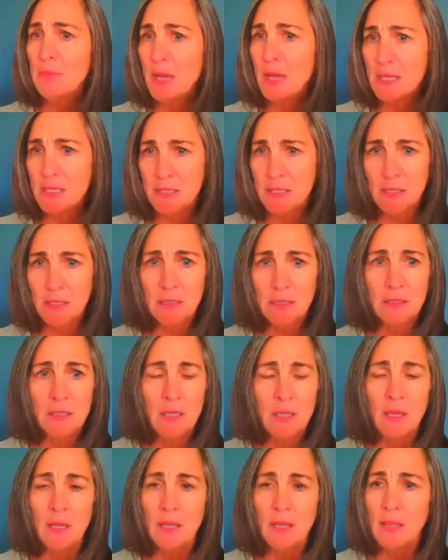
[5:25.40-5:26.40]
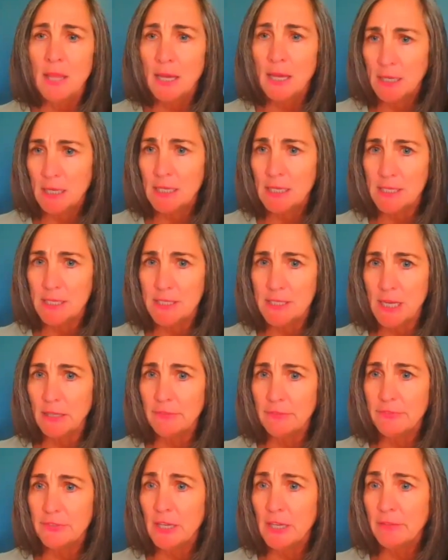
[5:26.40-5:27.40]
muscle, that kind of
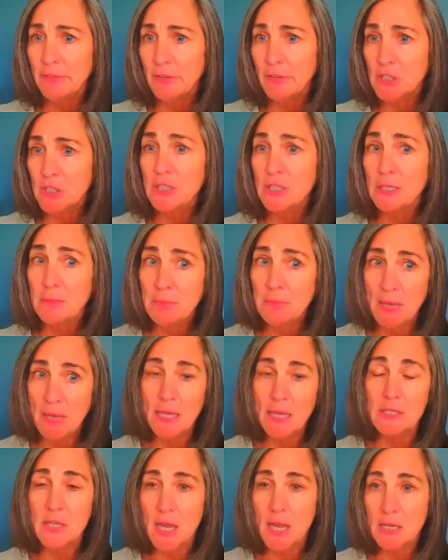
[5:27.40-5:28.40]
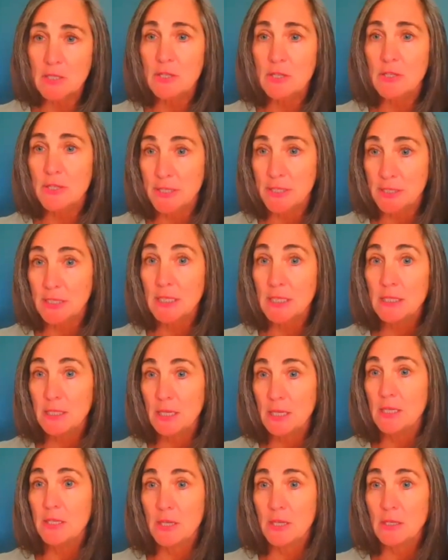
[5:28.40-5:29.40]
stuff. And I've actually met doctors since
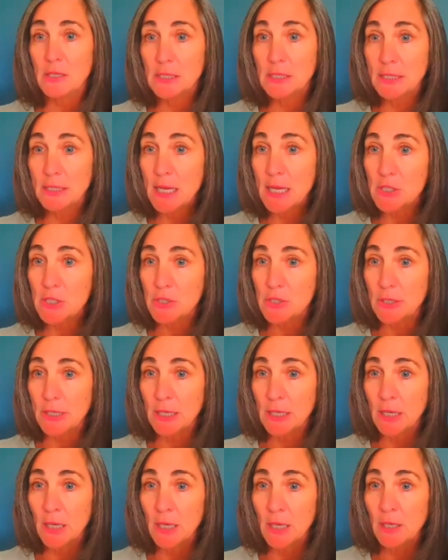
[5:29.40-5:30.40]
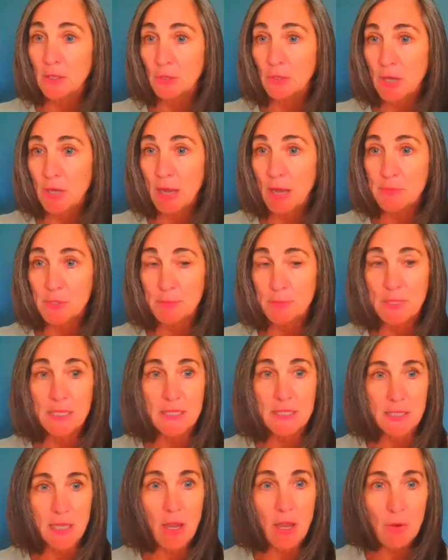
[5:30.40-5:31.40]
I started lecturing who come to me
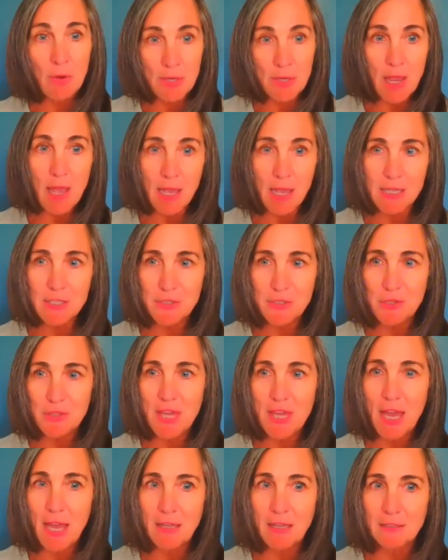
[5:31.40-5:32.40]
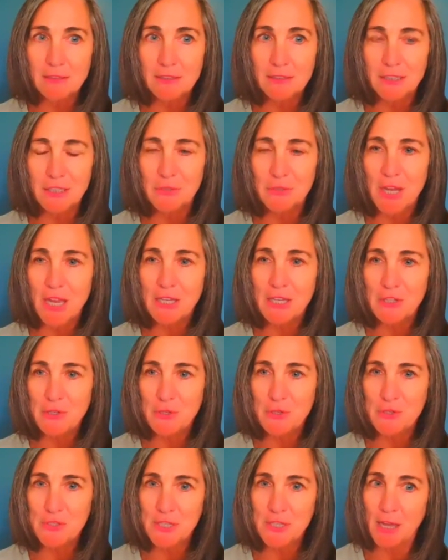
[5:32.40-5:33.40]
and say, "Oh yeah, I do that, and I
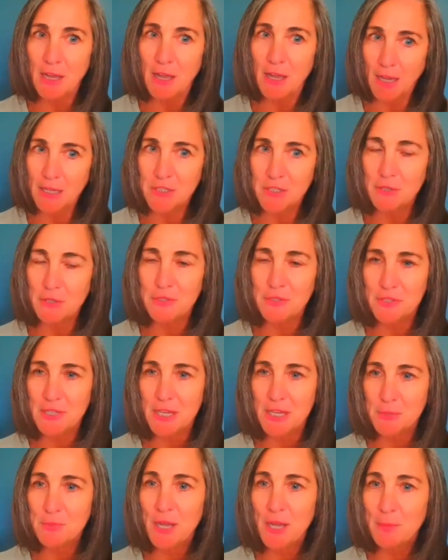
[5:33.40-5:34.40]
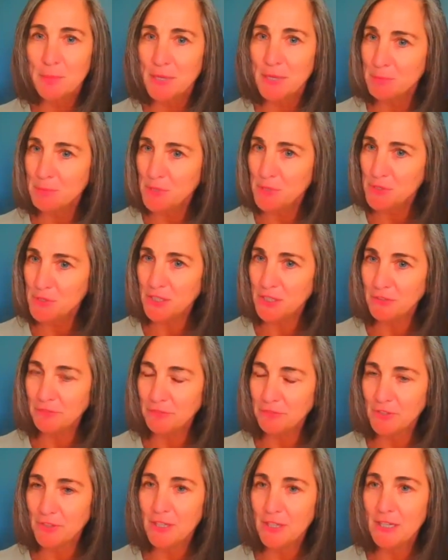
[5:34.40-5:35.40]
use a high dose as well, but I'm using it
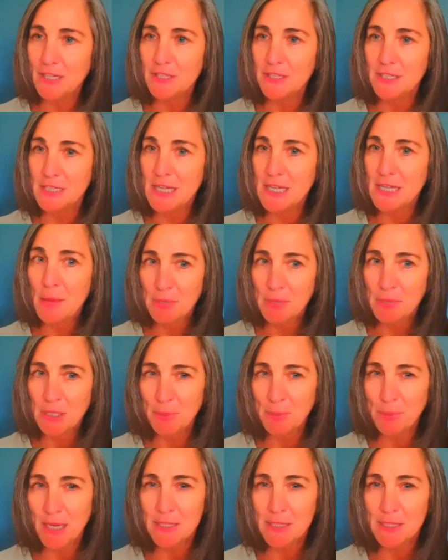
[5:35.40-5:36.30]
for this, and now I'm going to